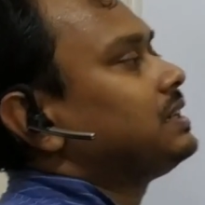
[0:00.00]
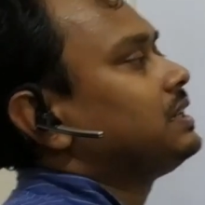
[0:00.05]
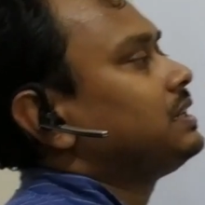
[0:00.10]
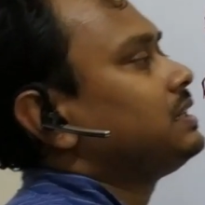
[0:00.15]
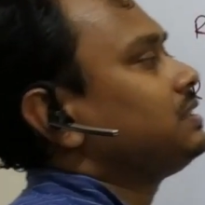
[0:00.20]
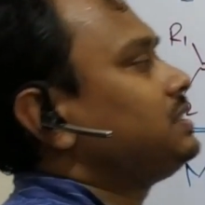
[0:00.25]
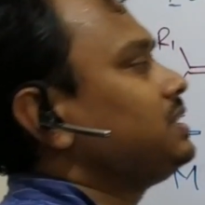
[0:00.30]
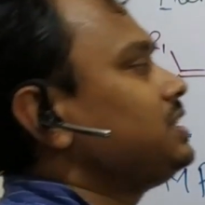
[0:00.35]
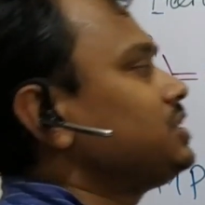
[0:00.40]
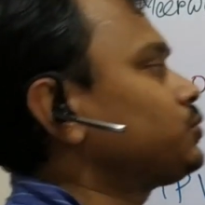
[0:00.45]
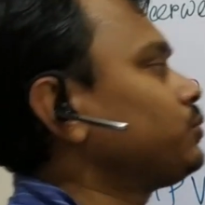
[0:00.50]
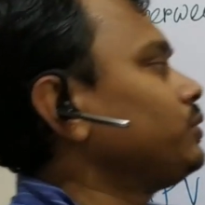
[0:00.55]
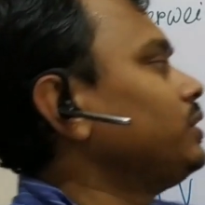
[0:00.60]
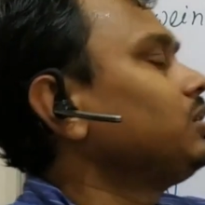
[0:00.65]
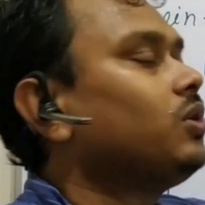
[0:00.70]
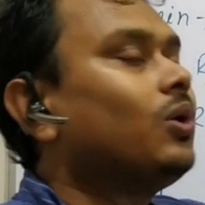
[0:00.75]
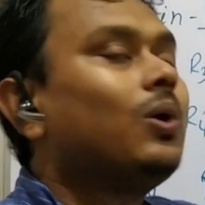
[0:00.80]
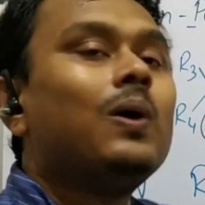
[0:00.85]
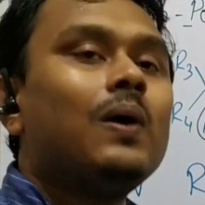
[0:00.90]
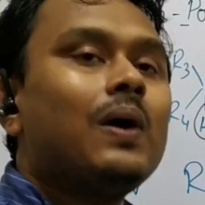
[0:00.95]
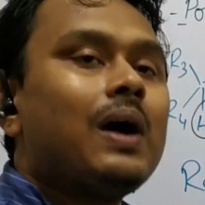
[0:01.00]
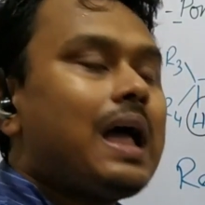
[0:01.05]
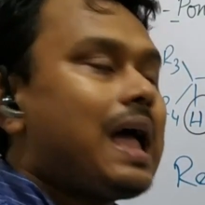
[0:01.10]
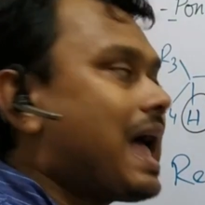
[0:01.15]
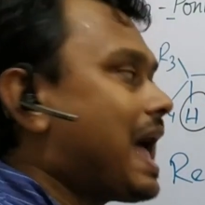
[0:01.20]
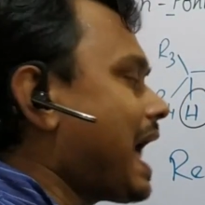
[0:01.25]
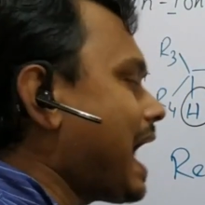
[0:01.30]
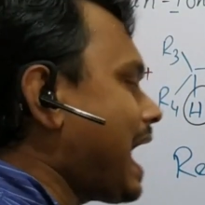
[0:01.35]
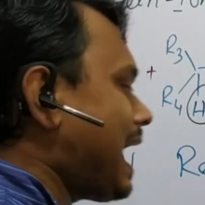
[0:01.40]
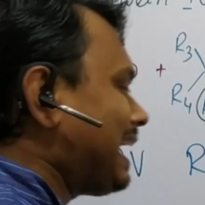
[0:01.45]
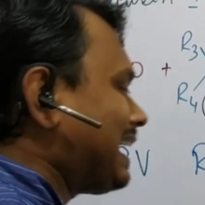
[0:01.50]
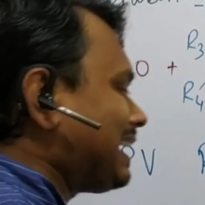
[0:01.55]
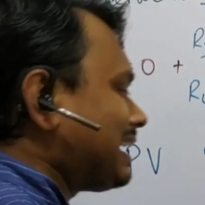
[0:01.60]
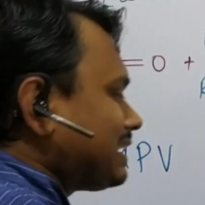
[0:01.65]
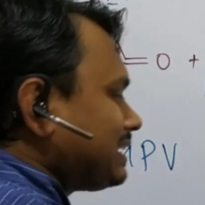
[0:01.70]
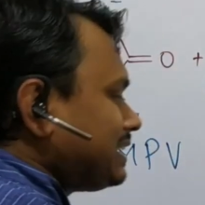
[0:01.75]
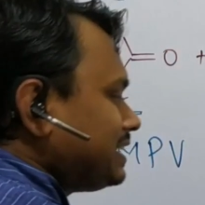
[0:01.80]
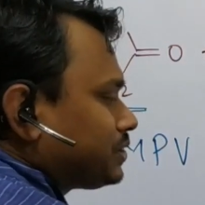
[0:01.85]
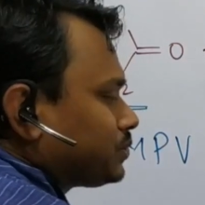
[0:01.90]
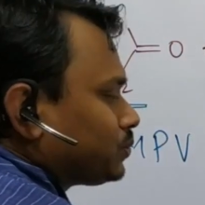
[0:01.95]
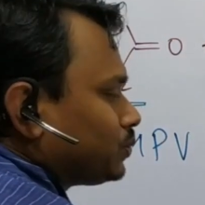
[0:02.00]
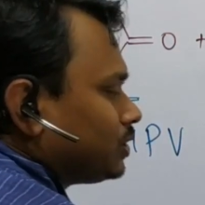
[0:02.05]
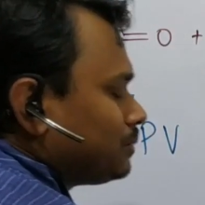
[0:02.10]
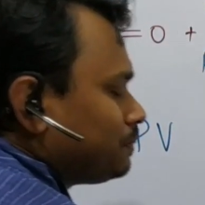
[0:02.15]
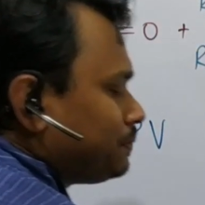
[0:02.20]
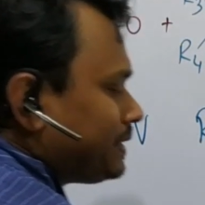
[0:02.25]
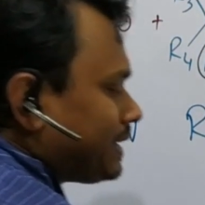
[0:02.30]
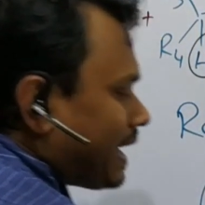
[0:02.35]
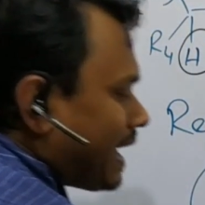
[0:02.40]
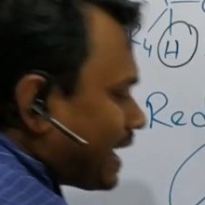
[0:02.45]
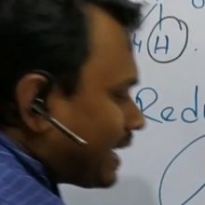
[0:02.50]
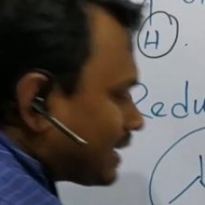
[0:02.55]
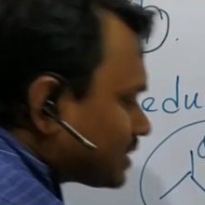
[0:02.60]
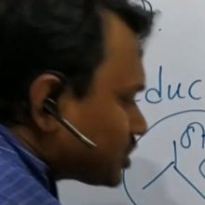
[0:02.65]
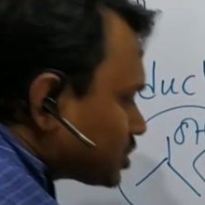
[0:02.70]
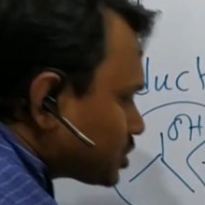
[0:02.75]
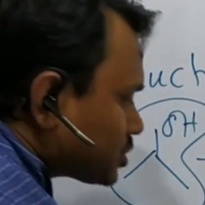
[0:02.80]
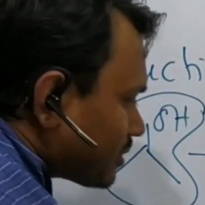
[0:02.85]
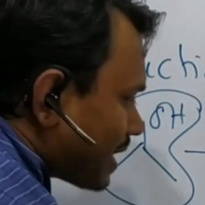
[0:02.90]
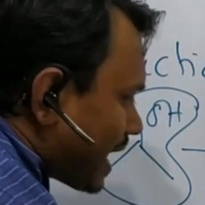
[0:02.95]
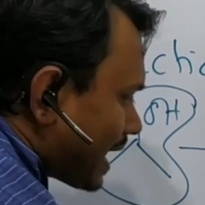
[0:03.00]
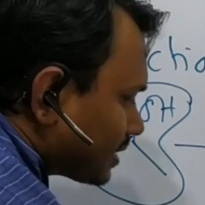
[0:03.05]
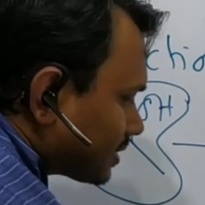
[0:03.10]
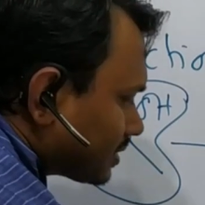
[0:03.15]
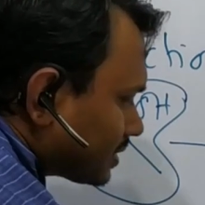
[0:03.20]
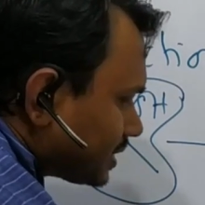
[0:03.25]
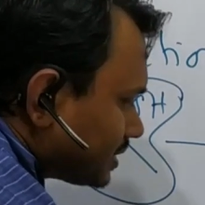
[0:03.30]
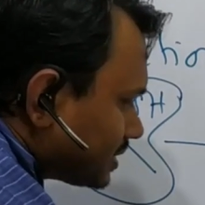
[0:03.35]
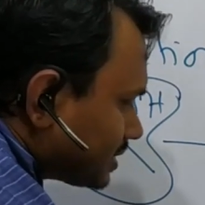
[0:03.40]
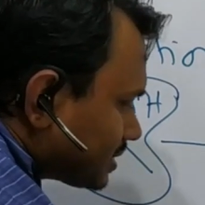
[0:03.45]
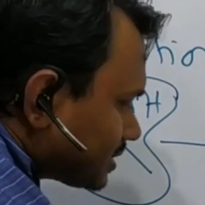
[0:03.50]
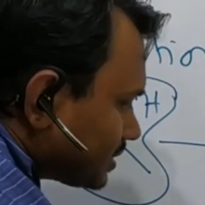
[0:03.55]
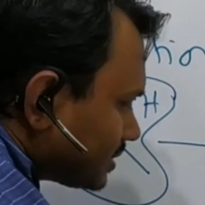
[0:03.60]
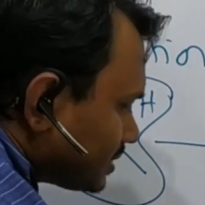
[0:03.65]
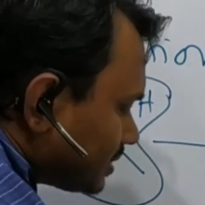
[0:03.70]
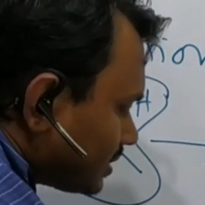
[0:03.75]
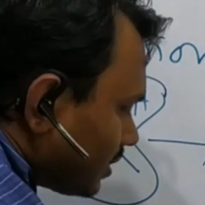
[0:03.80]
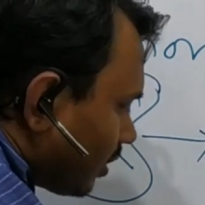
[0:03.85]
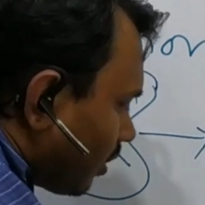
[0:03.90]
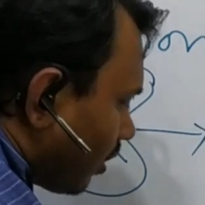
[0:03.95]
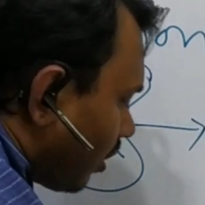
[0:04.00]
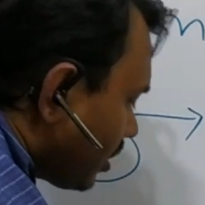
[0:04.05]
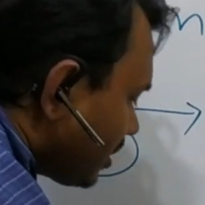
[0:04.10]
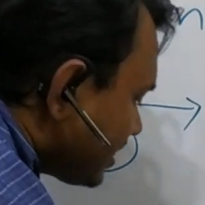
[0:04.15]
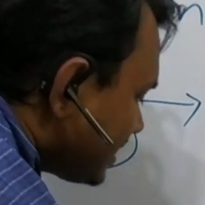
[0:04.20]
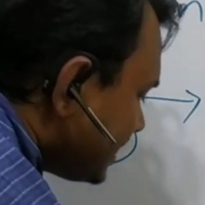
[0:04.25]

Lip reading: this will go and it will be extracted or